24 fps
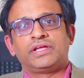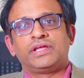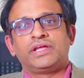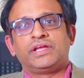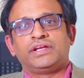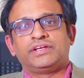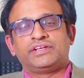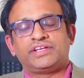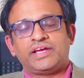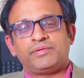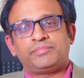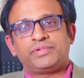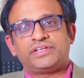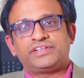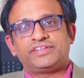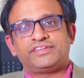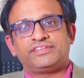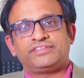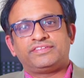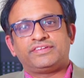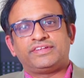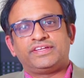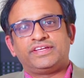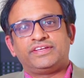
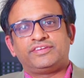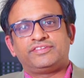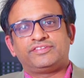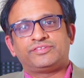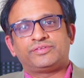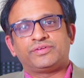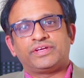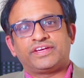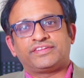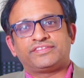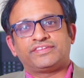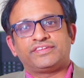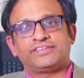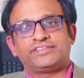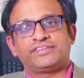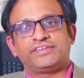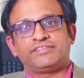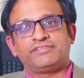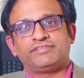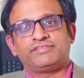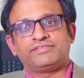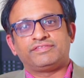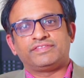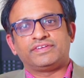Diabetes leads to
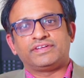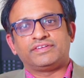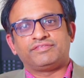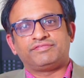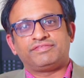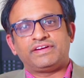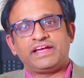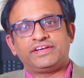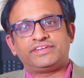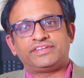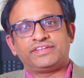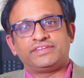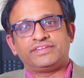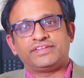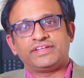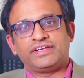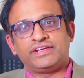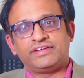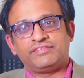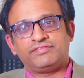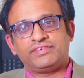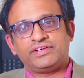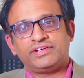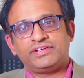excessive fat in the
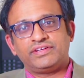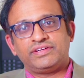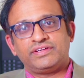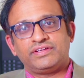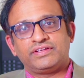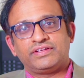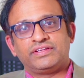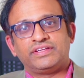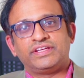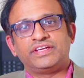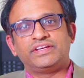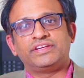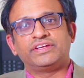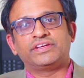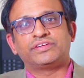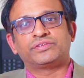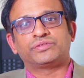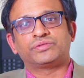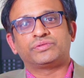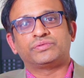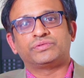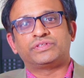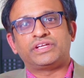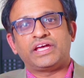liver, leading
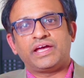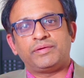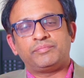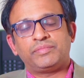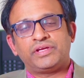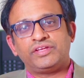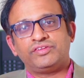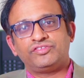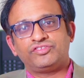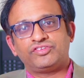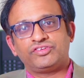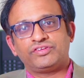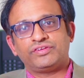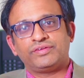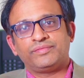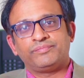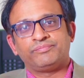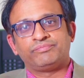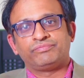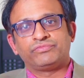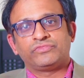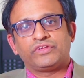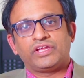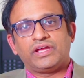to damage,
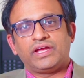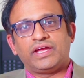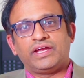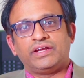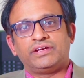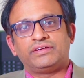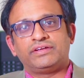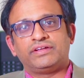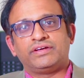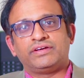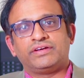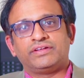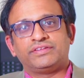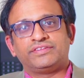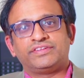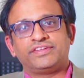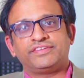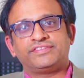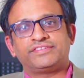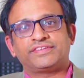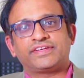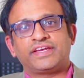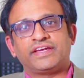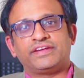and
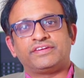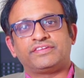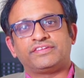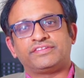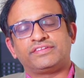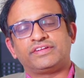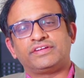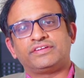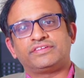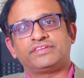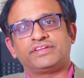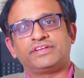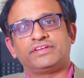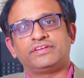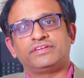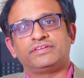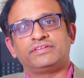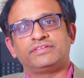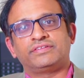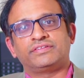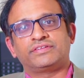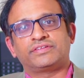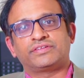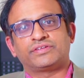this can result
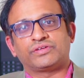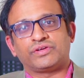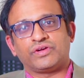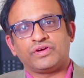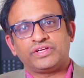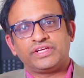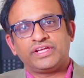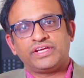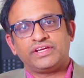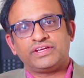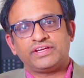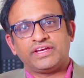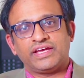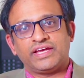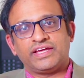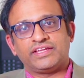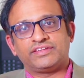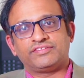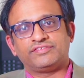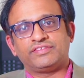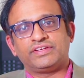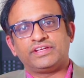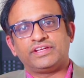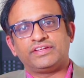in chronic
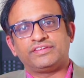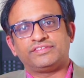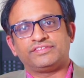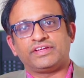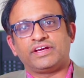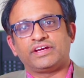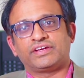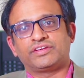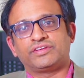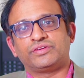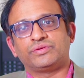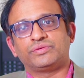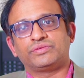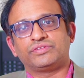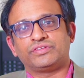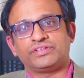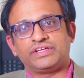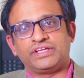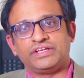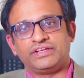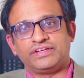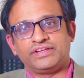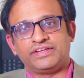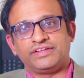as well as acute
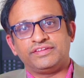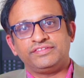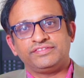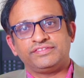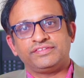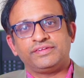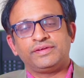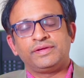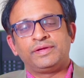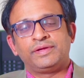illness.